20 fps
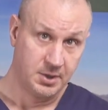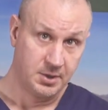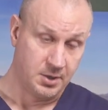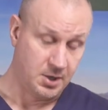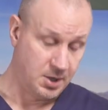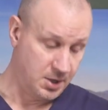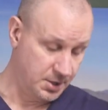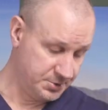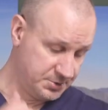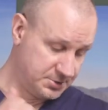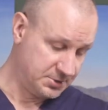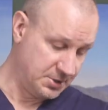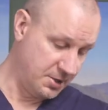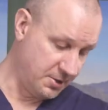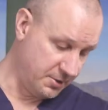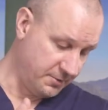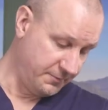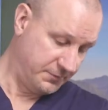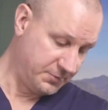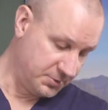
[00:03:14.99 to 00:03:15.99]

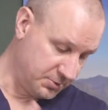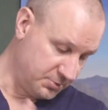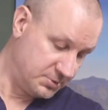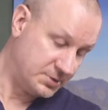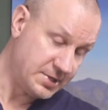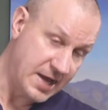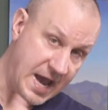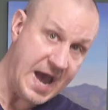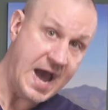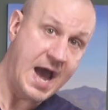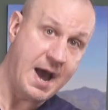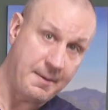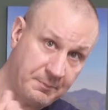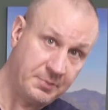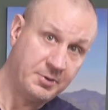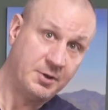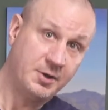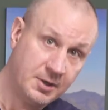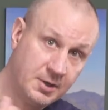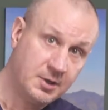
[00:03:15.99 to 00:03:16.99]
Also, if you
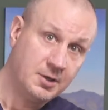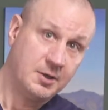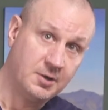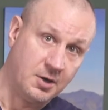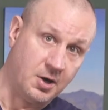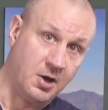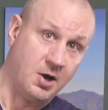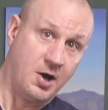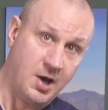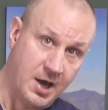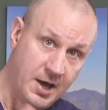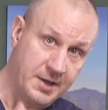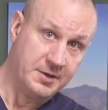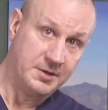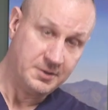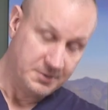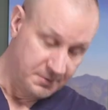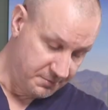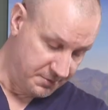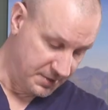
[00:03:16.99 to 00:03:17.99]
tap
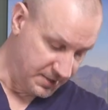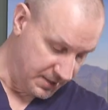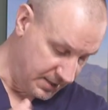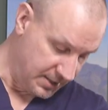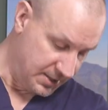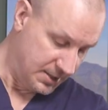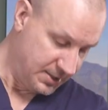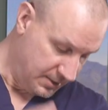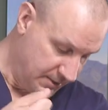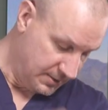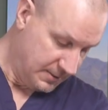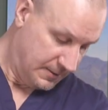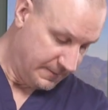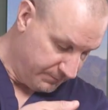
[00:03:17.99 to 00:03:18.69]
on the